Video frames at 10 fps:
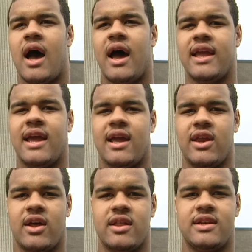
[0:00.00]
Jazz. Yeah,
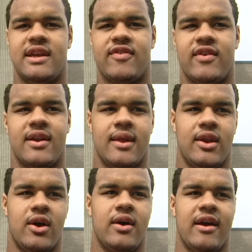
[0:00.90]
you know, they're different. You
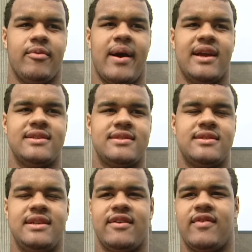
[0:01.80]
know, everybody's
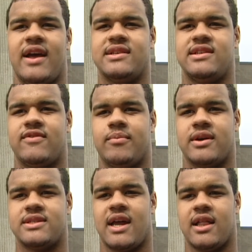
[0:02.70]
different, has different
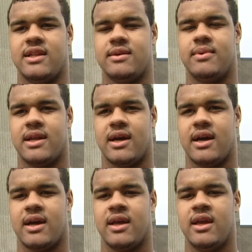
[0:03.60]
personality,
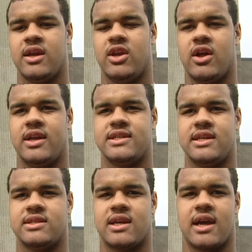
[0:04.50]
but you know,
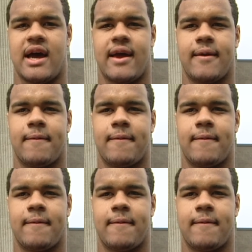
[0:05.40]
he's a good guy.